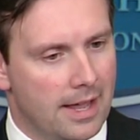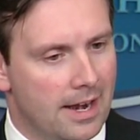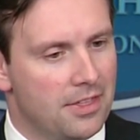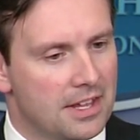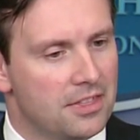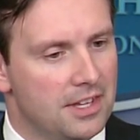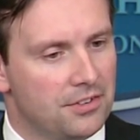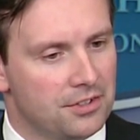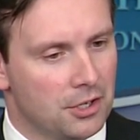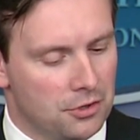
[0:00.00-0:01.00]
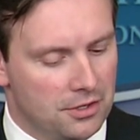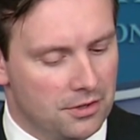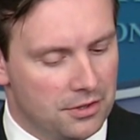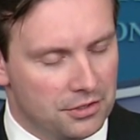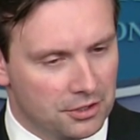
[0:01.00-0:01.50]
And I think this, you know,
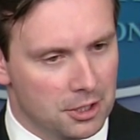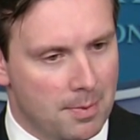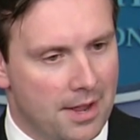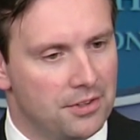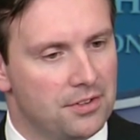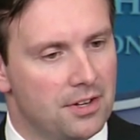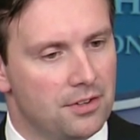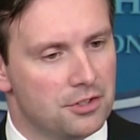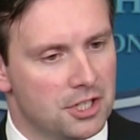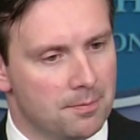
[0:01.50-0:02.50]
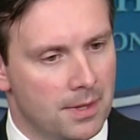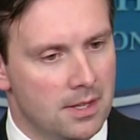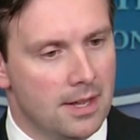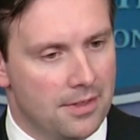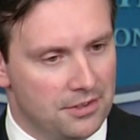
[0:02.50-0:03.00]
this clear path to citizenship
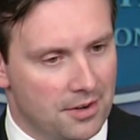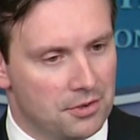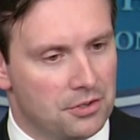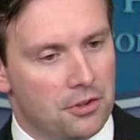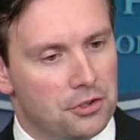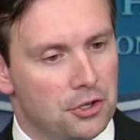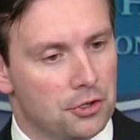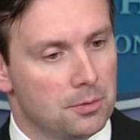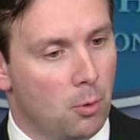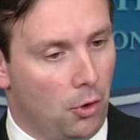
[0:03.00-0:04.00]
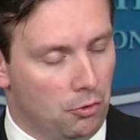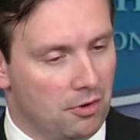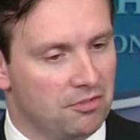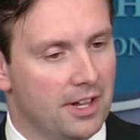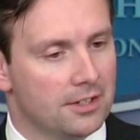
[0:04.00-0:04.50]
and these efforts to secure the border
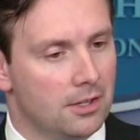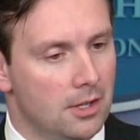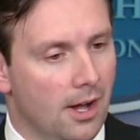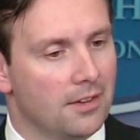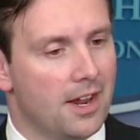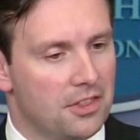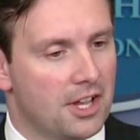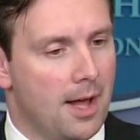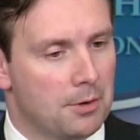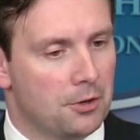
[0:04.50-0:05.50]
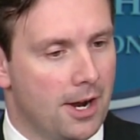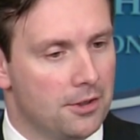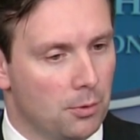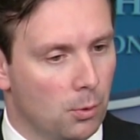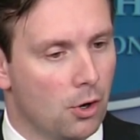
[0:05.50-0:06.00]
reflect a lot of the common
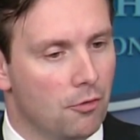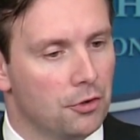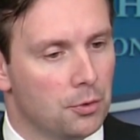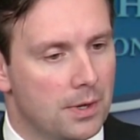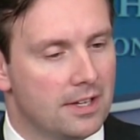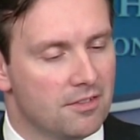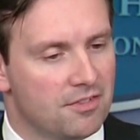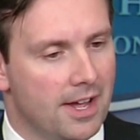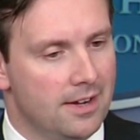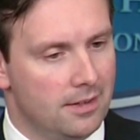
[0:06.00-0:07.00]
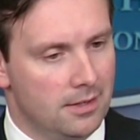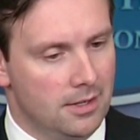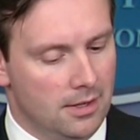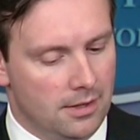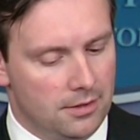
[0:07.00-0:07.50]
ground that we're hopeful that we can find
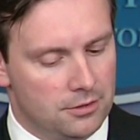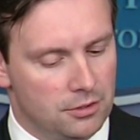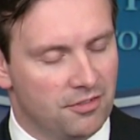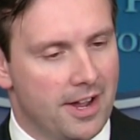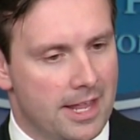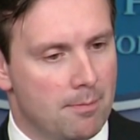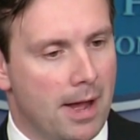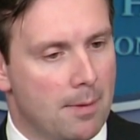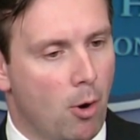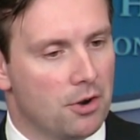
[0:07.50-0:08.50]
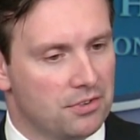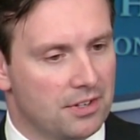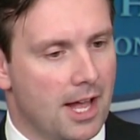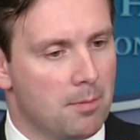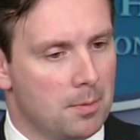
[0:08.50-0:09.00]
to find a
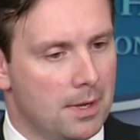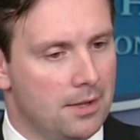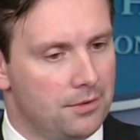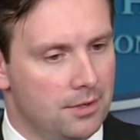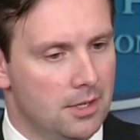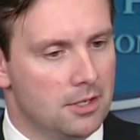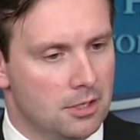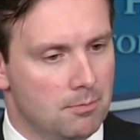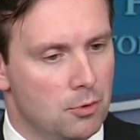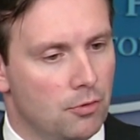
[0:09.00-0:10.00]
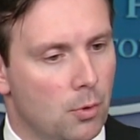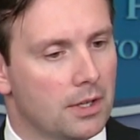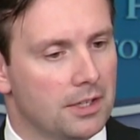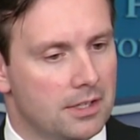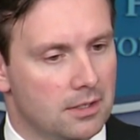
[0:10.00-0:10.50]
bipartisan compromise to move
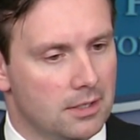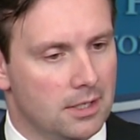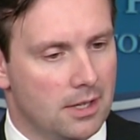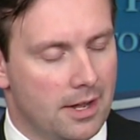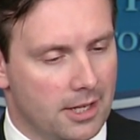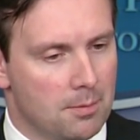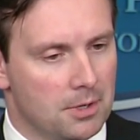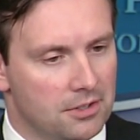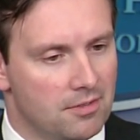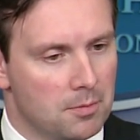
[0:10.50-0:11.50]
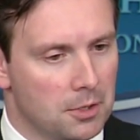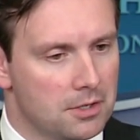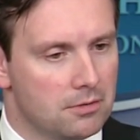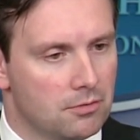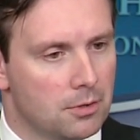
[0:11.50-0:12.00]
quickly on comprehensive
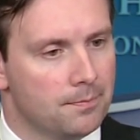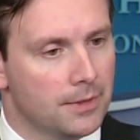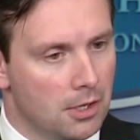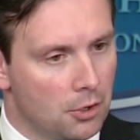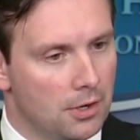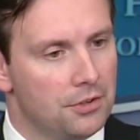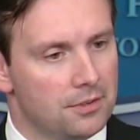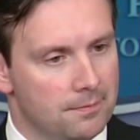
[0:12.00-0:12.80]
immigration reform. Chris?